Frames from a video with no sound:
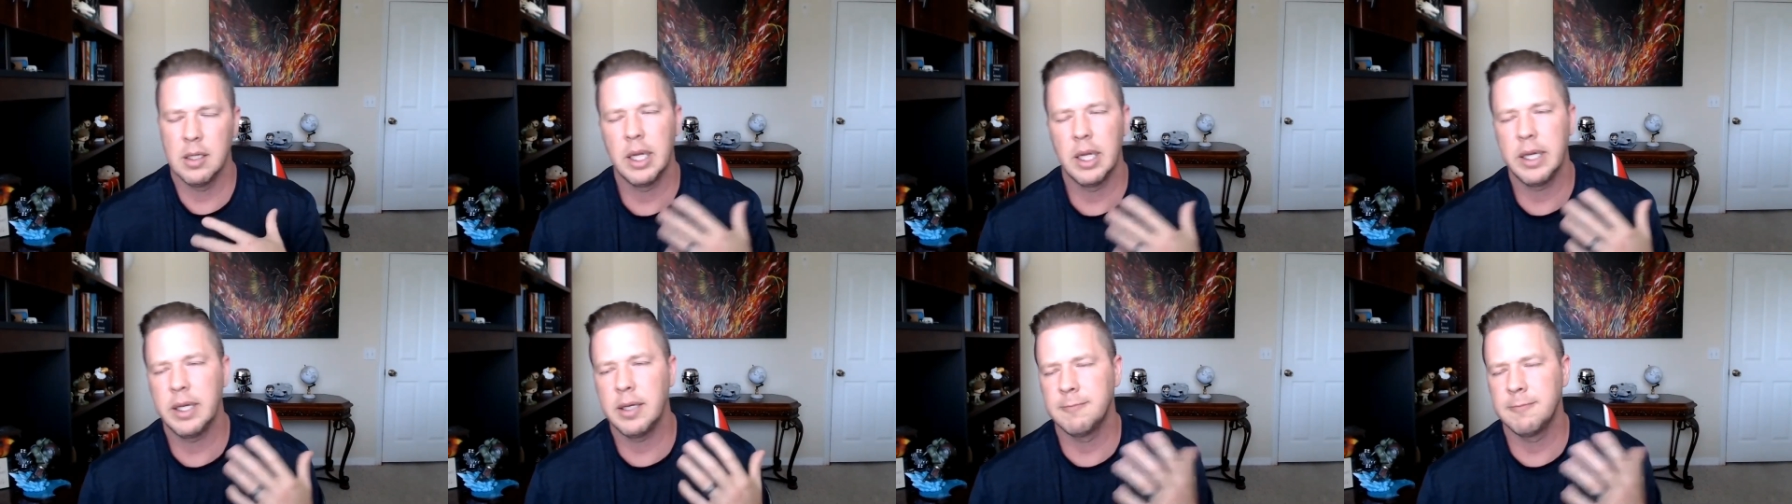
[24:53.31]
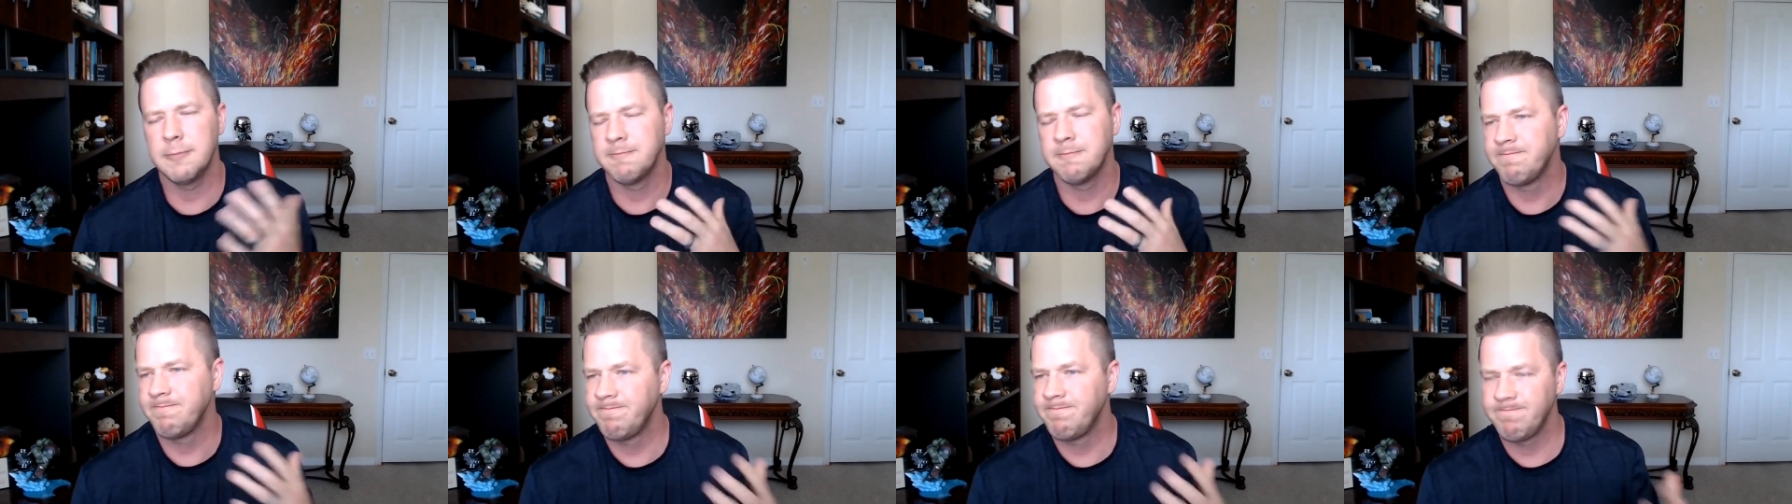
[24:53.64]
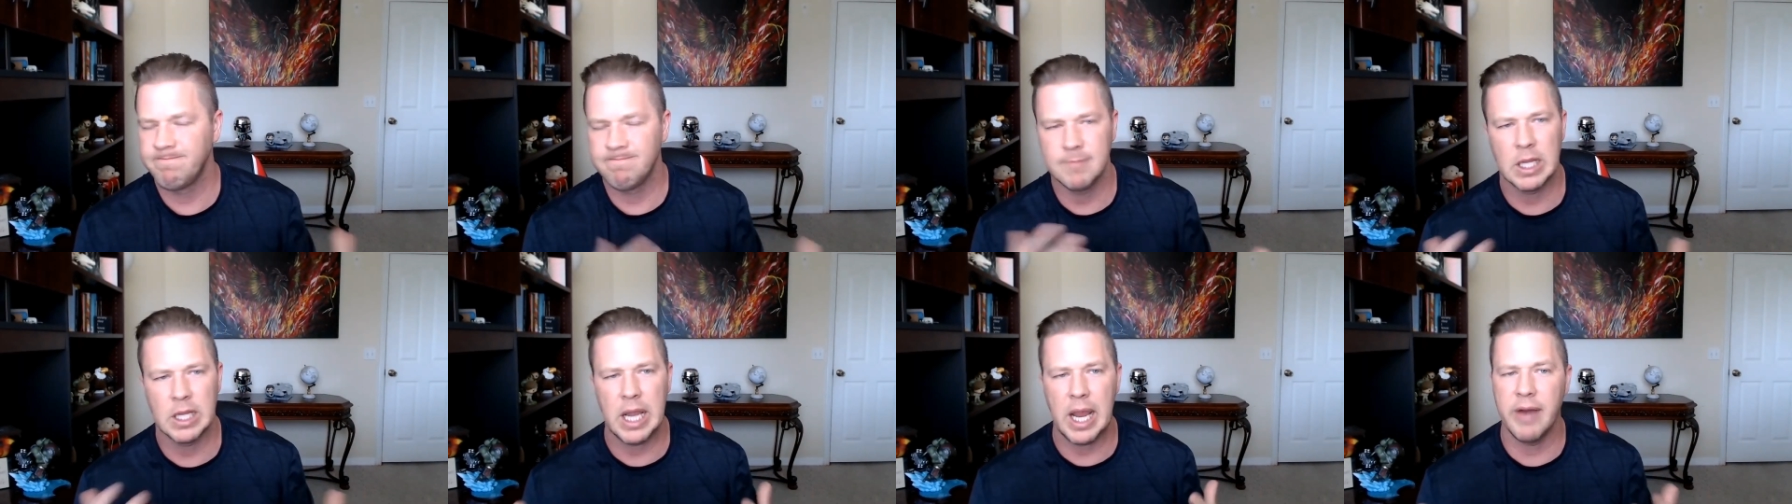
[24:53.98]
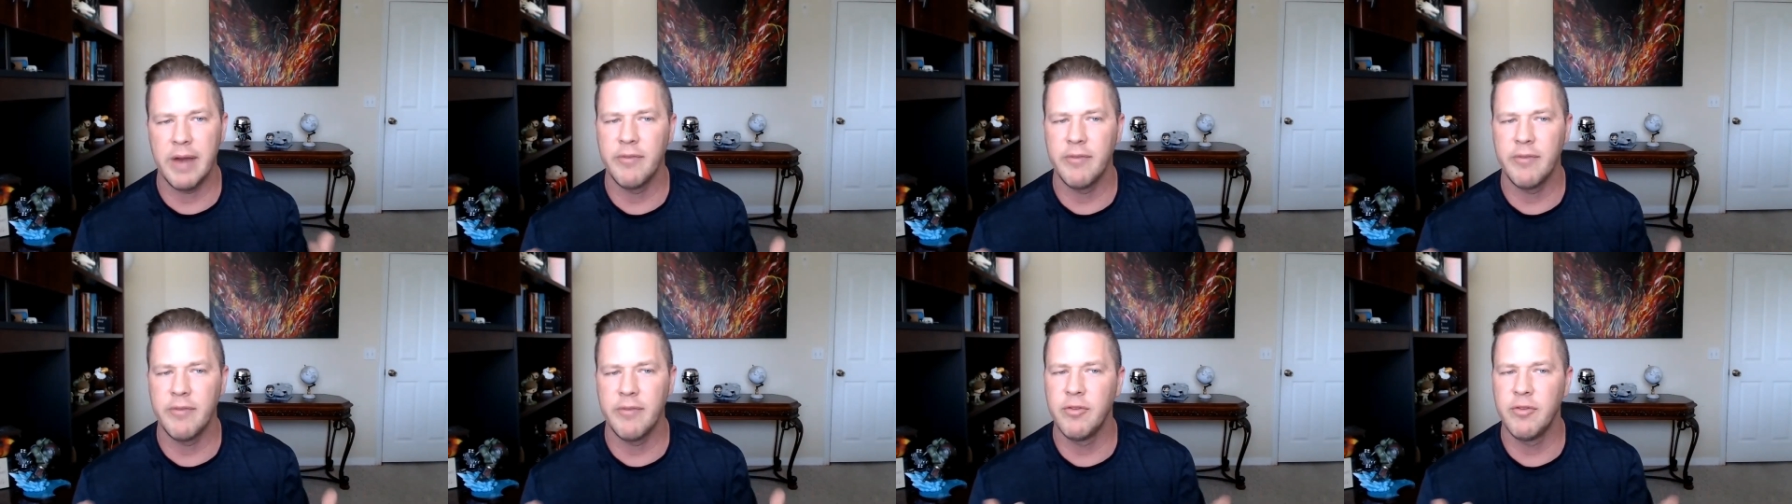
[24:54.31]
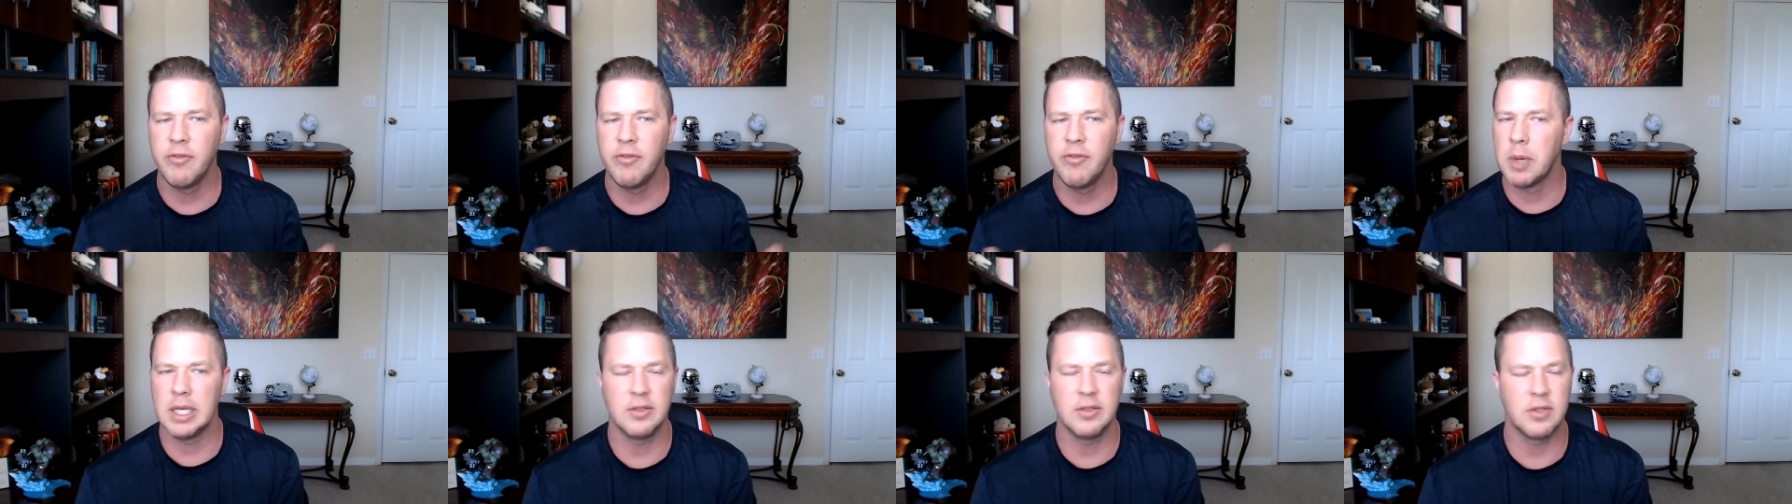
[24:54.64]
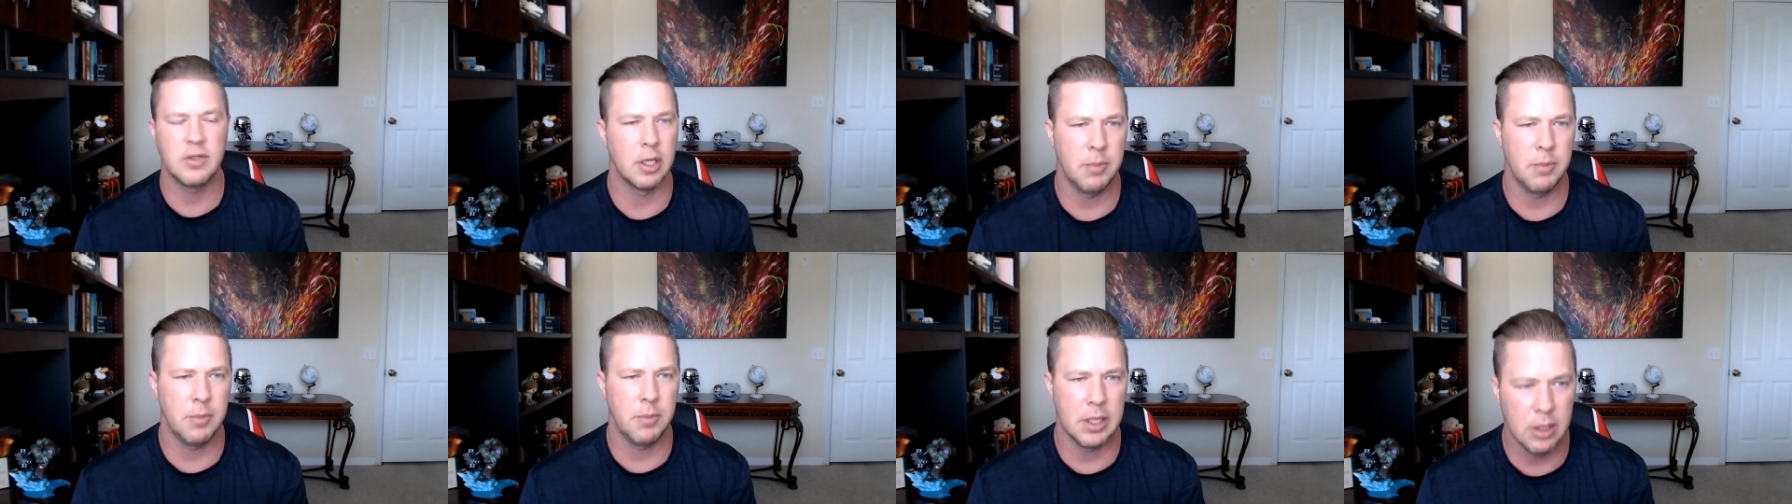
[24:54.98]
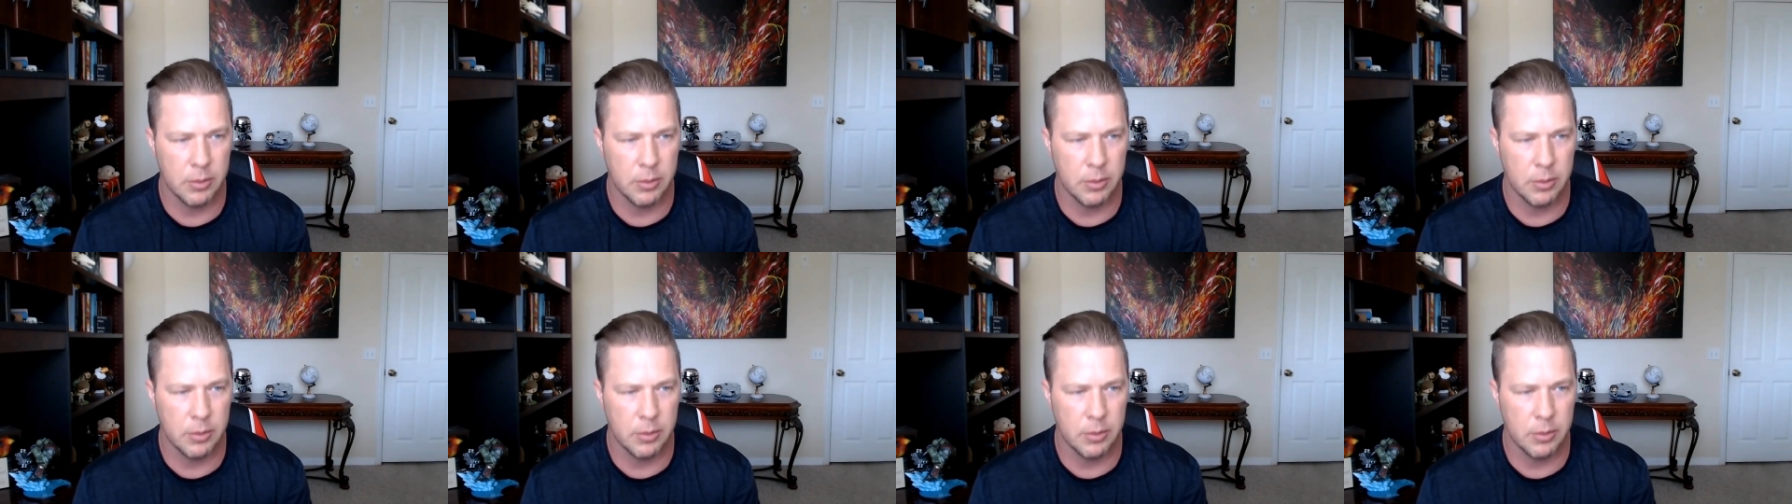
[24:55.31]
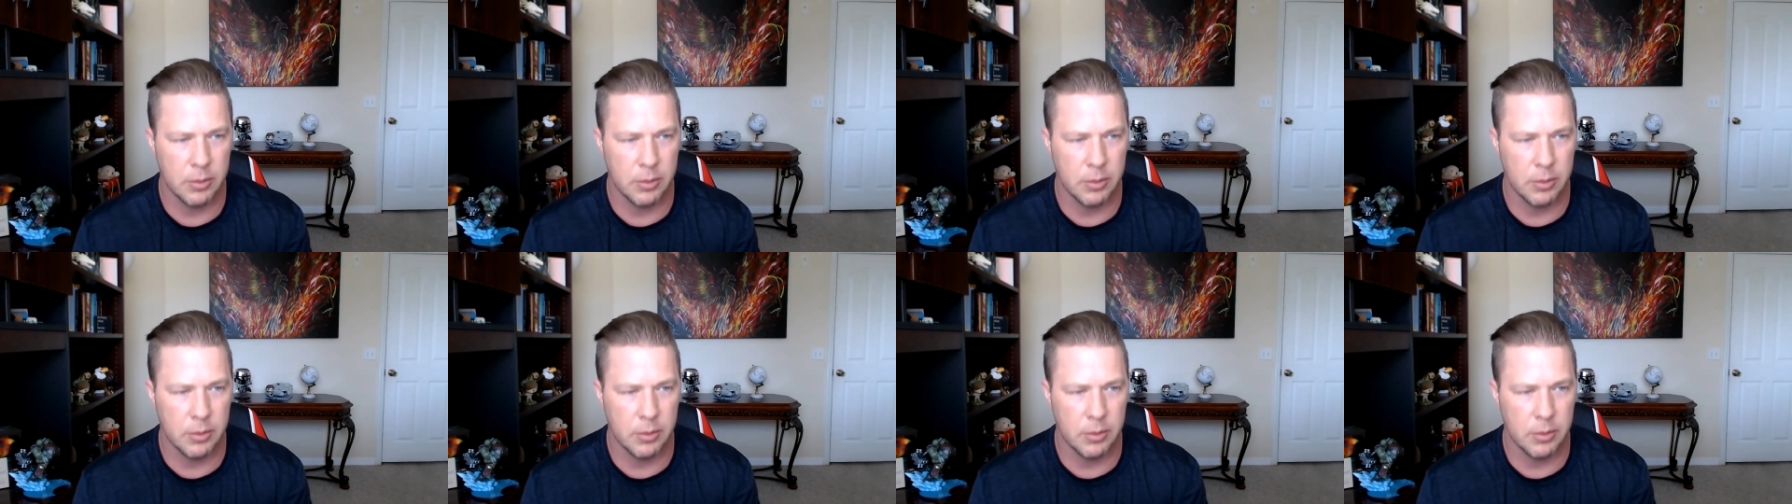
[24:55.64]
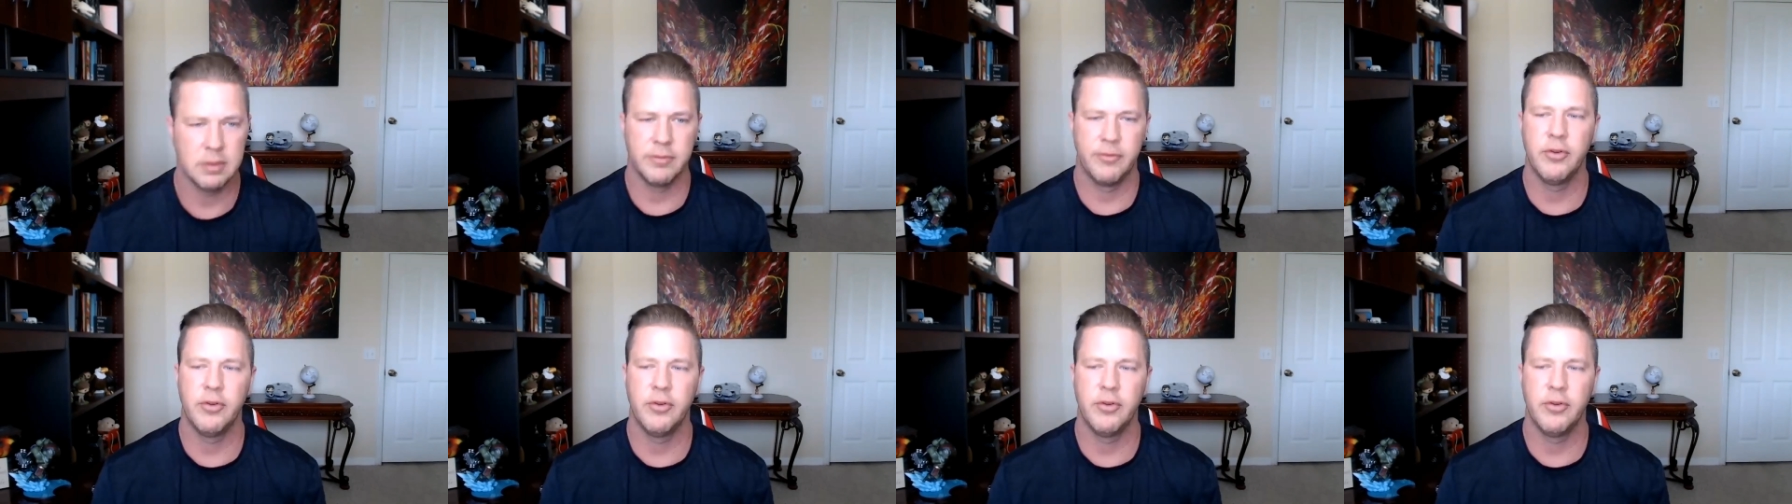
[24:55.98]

Like everybody's going to be a little bit different.